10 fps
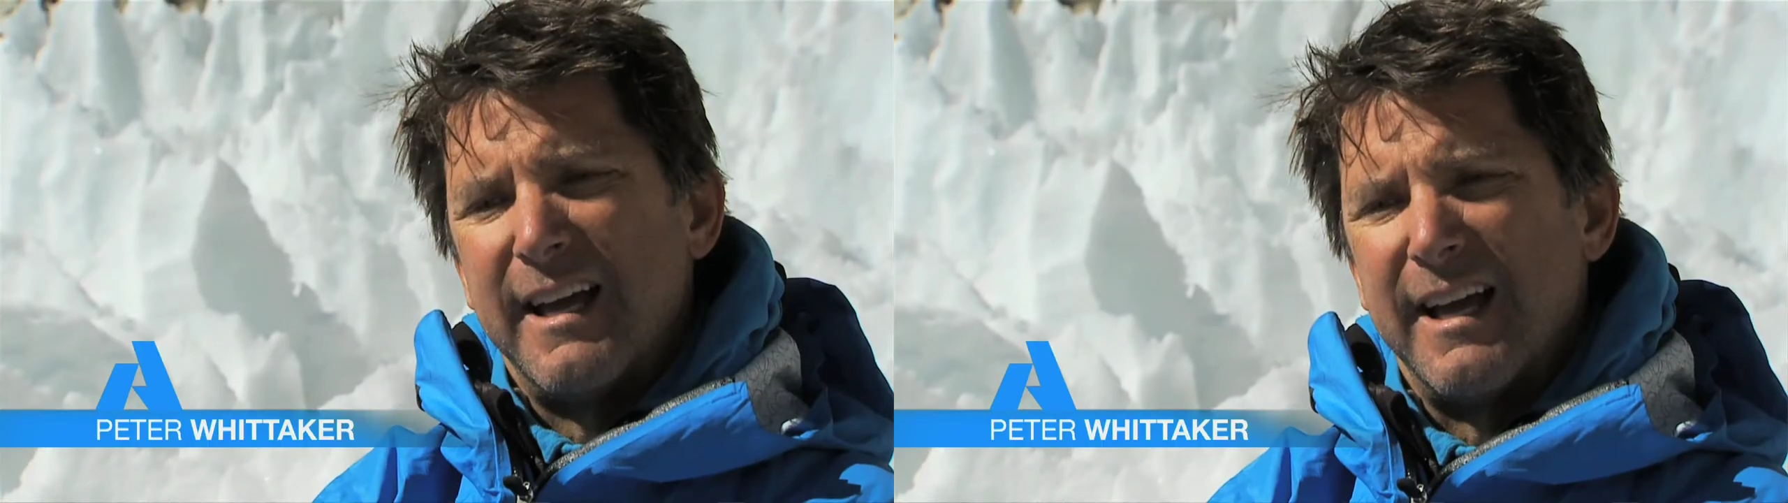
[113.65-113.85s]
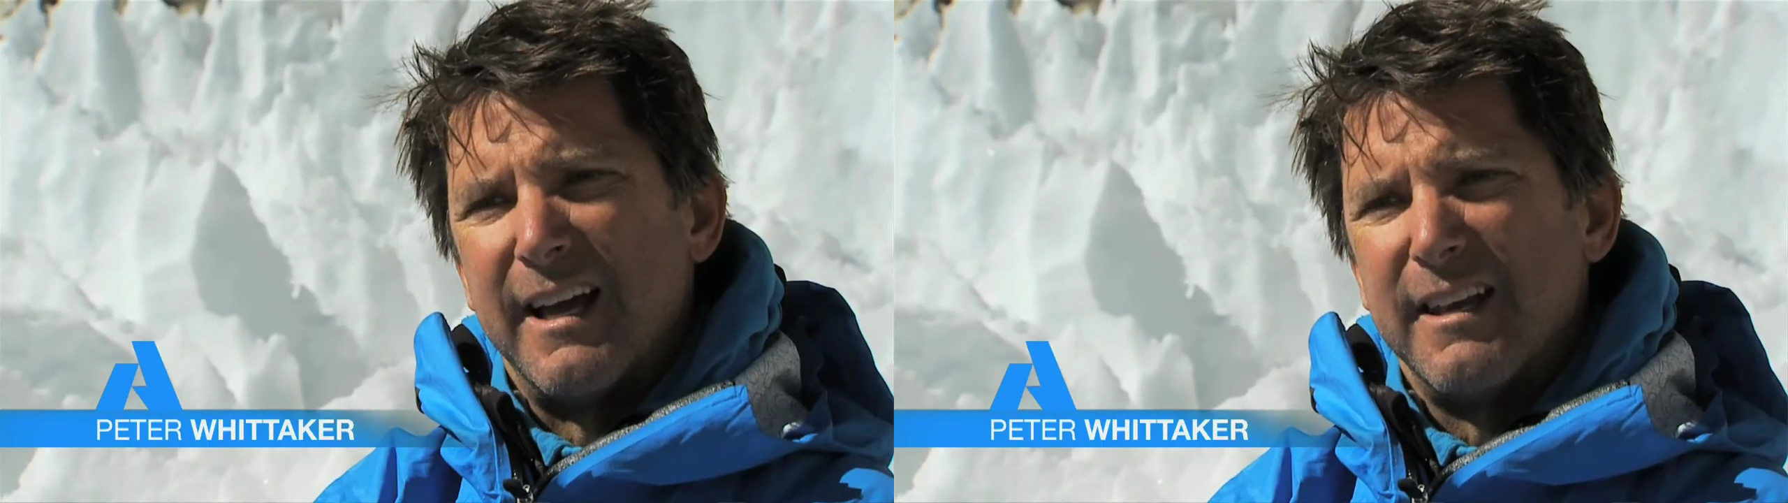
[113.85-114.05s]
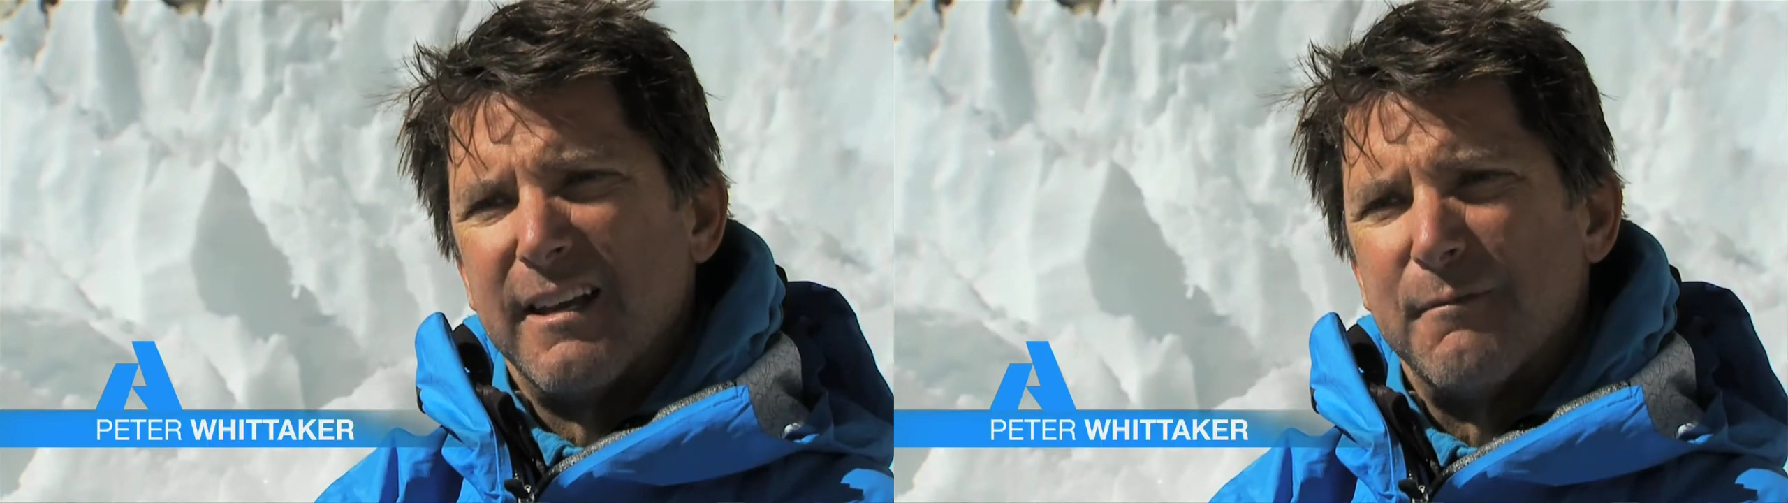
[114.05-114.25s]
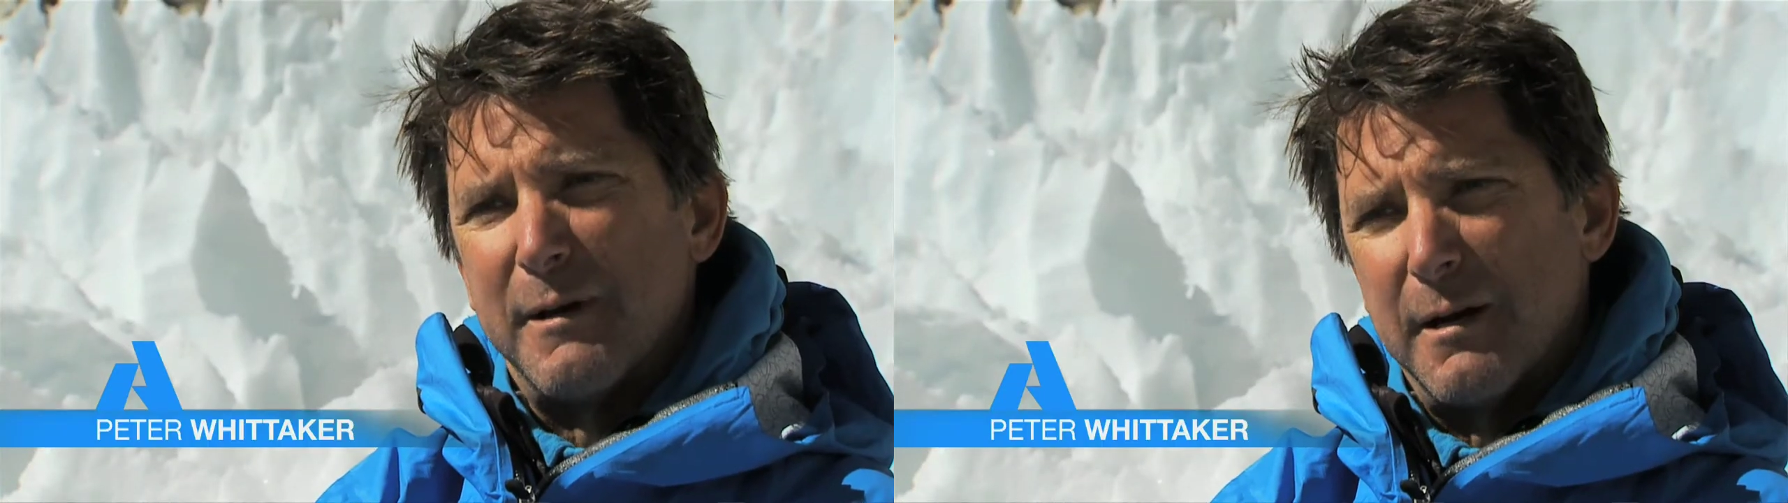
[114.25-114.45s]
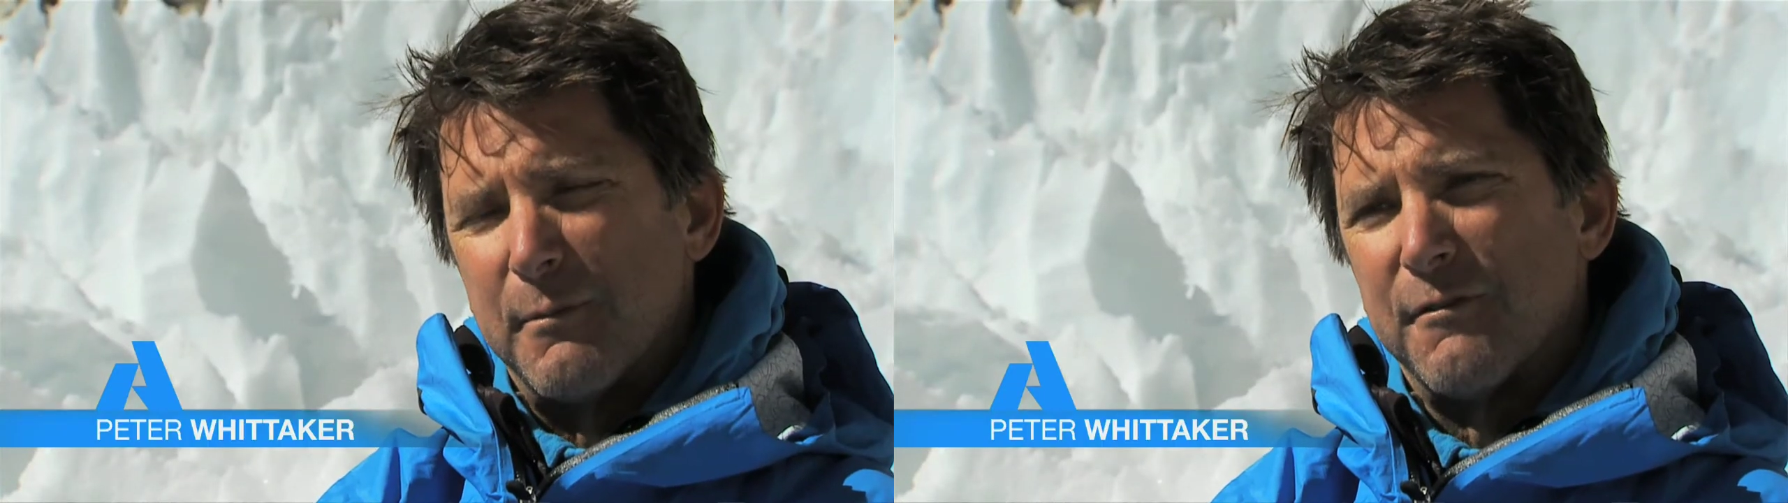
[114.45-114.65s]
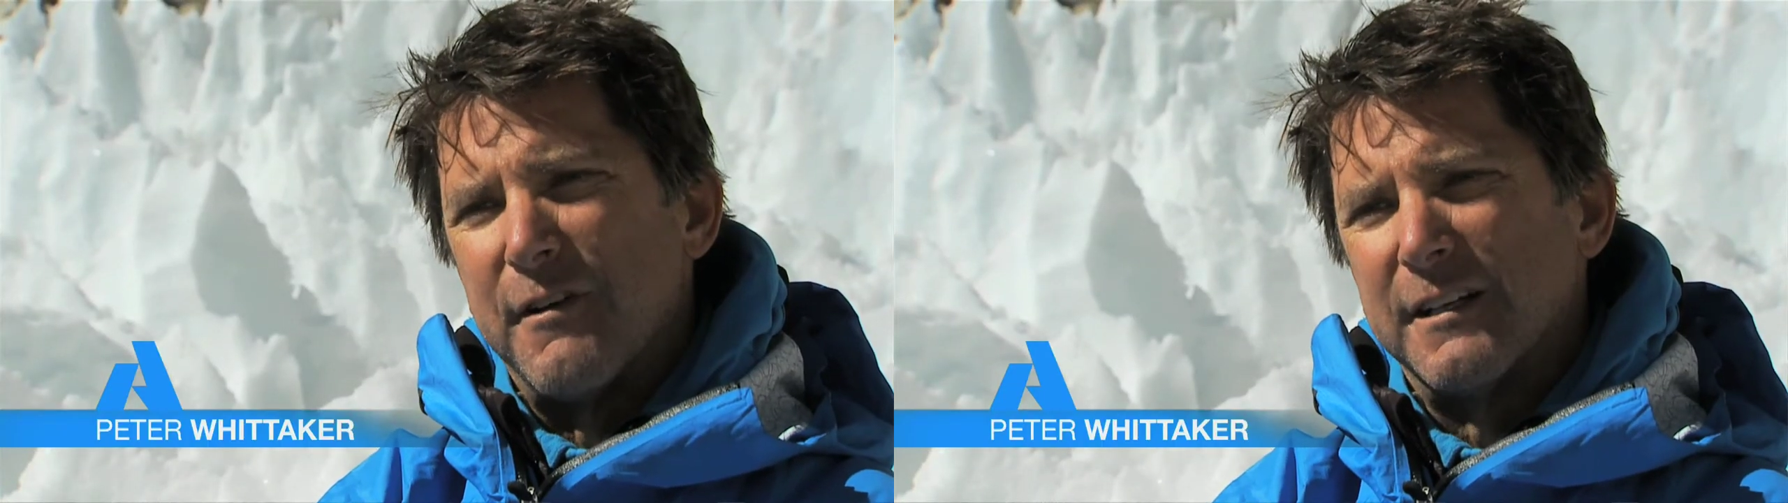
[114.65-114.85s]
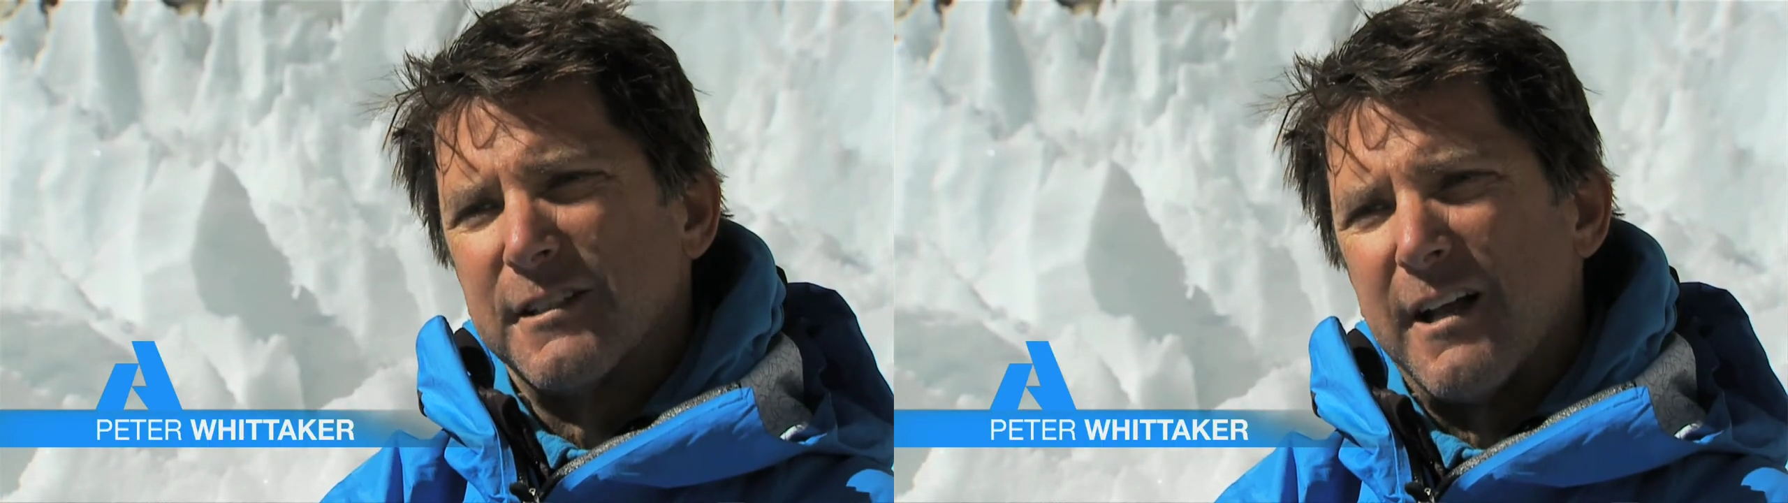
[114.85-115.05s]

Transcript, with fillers: and I've made a profession